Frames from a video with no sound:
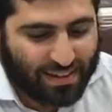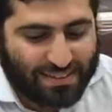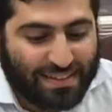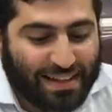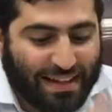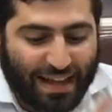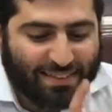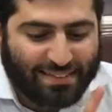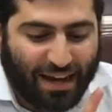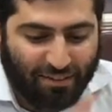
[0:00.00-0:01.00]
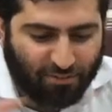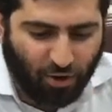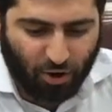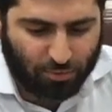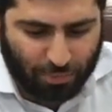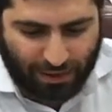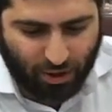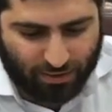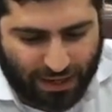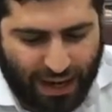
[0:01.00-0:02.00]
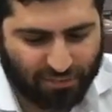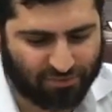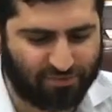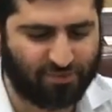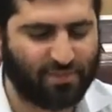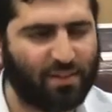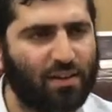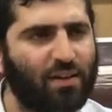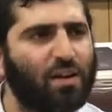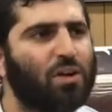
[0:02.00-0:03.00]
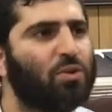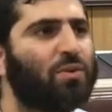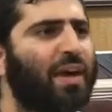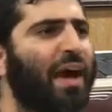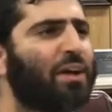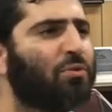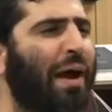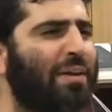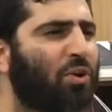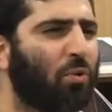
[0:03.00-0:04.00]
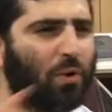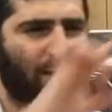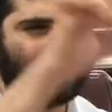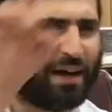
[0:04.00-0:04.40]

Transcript: Kilet kavod belo kaf. You can write the word